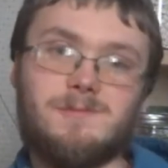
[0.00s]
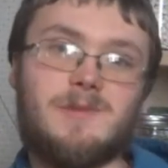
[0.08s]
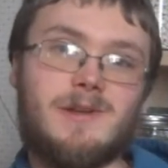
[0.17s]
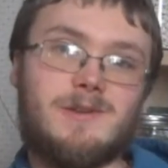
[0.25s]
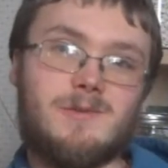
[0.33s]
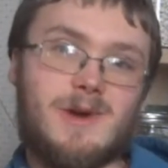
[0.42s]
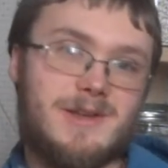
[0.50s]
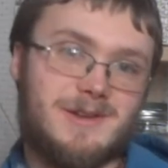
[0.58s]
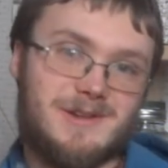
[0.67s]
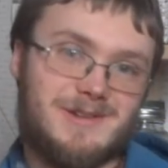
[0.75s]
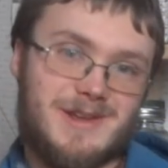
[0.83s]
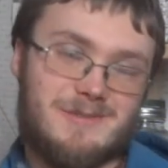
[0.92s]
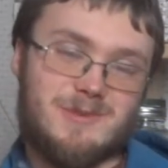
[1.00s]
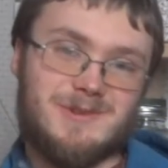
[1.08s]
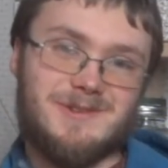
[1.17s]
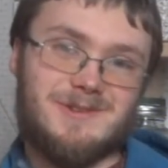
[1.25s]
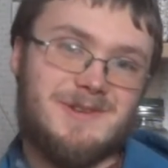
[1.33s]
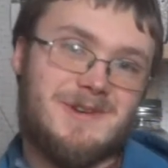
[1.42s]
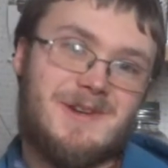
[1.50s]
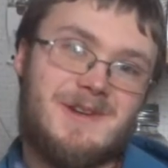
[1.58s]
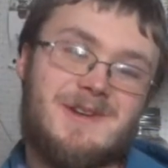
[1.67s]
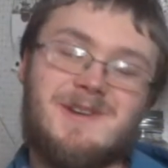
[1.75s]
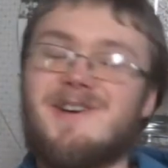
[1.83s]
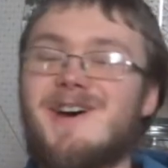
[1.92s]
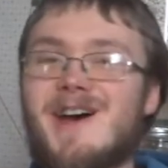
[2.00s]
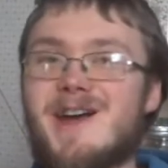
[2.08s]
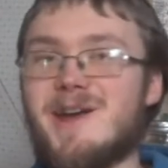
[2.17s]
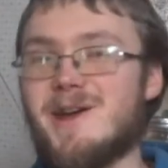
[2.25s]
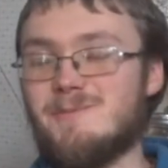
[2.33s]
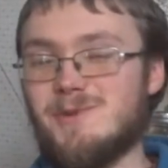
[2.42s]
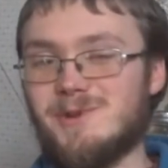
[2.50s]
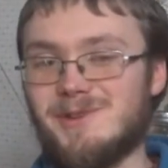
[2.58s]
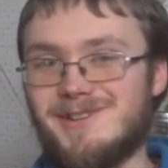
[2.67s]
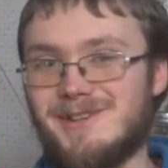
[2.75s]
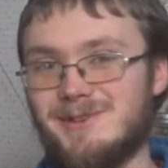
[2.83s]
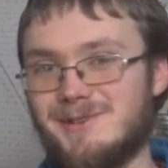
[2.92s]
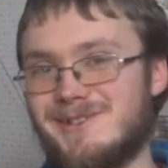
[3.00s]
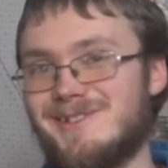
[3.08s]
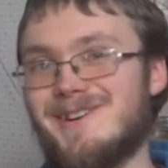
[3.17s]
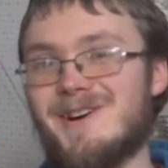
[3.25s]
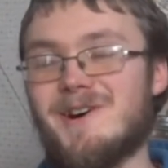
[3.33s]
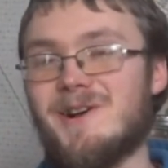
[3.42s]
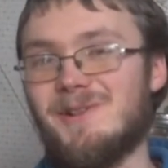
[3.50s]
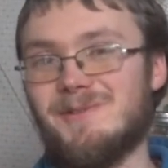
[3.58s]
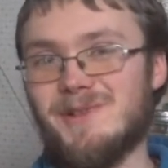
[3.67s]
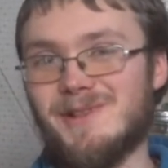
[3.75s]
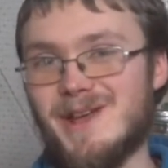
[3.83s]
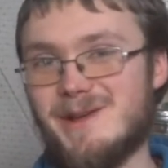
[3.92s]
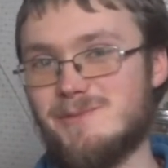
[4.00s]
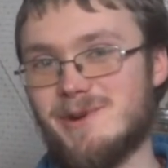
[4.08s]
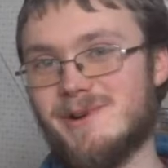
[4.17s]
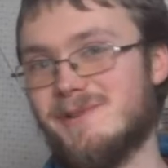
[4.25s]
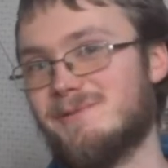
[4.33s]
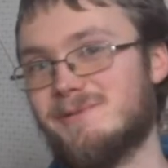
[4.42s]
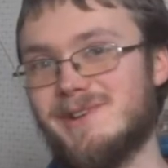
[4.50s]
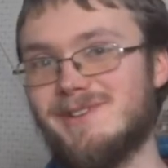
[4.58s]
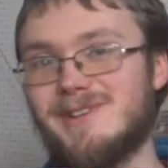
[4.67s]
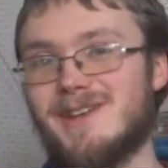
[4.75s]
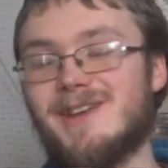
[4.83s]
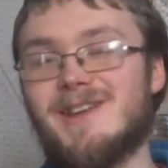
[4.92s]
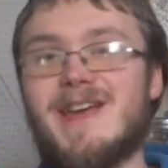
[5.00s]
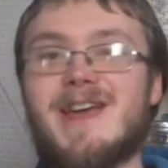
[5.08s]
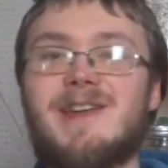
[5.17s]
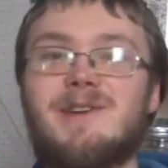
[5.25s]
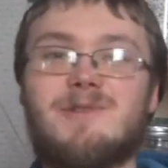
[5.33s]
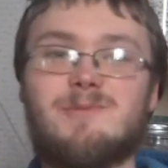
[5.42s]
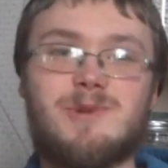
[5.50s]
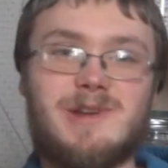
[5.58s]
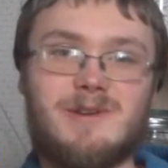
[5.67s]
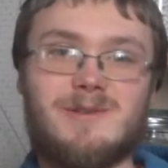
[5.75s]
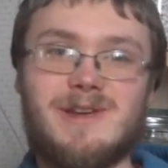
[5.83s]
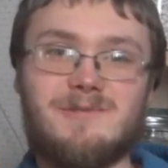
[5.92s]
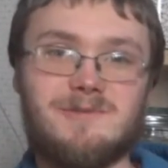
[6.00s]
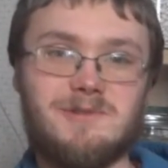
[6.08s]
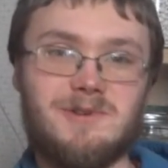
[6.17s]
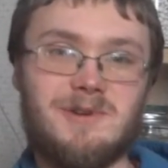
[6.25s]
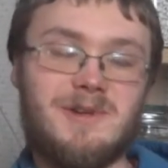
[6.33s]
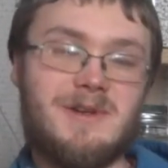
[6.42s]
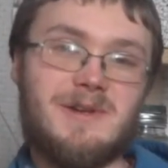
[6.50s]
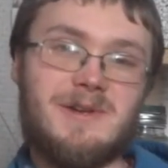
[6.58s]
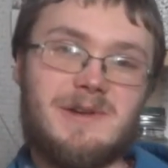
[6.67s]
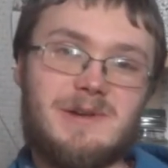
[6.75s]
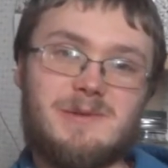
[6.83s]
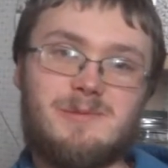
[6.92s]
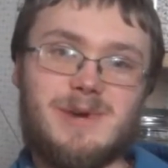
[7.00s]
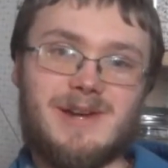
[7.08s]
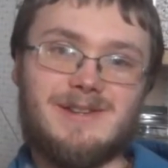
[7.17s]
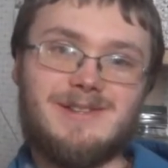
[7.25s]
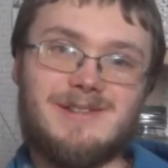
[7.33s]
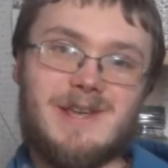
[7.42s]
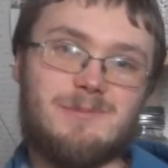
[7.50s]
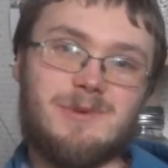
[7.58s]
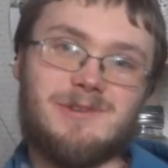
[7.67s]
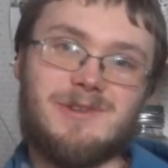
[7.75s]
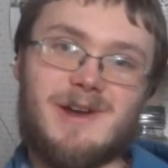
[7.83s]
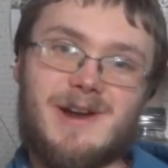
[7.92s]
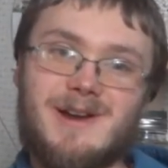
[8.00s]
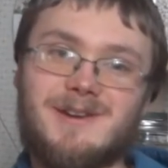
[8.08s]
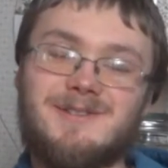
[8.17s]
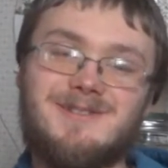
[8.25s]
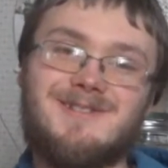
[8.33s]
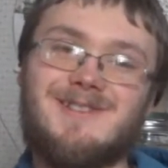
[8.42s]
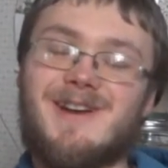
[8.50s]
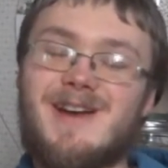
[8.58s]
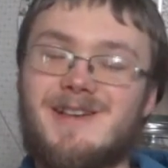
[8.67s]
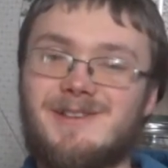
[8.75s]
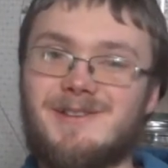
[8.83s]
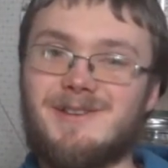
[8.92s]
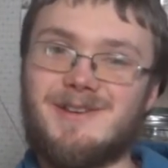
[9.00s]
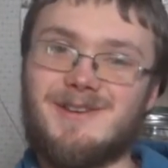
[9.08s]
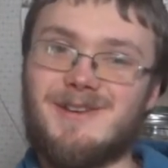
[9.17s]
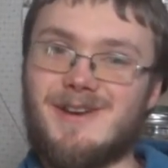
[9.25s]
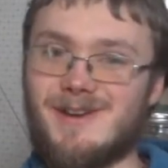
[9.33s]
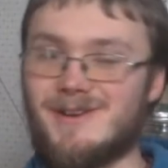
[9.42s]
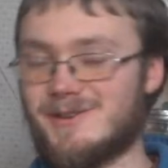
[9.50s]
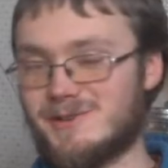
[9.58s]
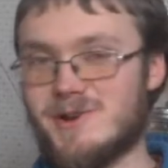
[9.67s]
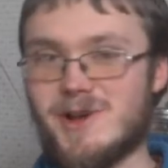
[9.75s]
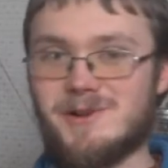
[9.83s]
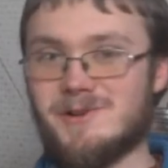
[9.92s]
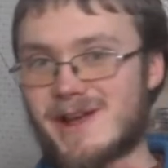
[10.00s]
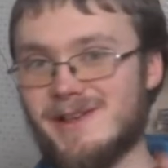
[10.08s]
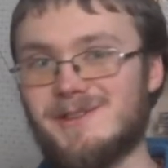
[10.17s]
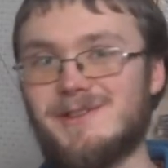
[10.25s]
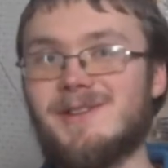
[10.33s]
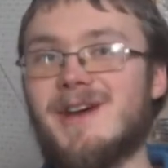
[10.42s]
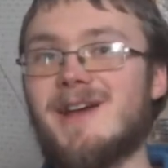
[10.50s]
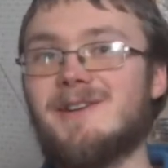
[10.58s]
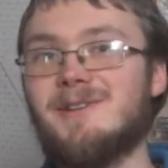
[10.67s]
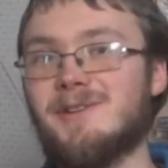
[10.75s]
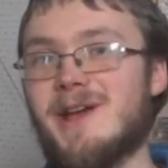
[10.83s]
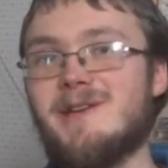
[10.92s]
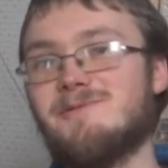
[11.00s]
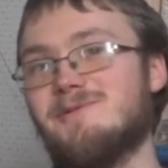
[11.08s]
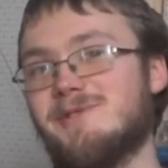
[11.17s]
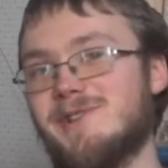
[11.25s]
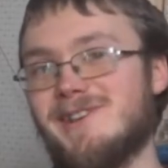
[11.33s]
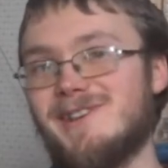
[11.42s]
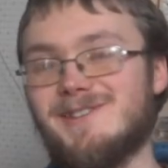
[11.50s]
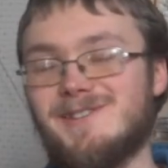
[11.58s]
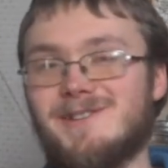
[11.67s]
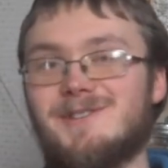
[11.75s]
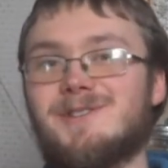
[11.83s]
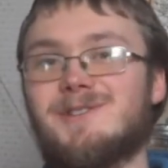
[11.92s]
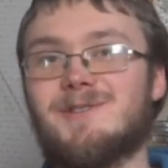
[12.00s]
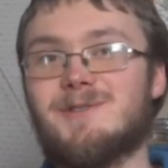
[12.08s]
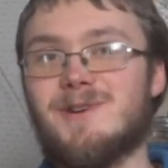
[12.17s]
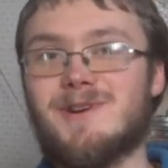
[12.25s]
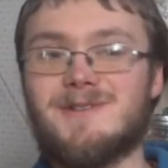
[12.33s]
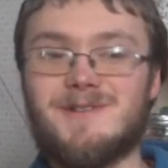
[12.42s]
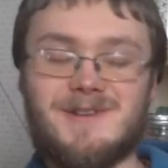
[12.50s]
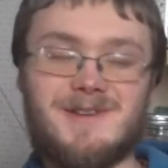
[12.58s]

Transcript: That's why they're staples. I am used to all of the labor of freezing and canning when putting away food, but staples are, as a contrast to that, delightfully easy to store.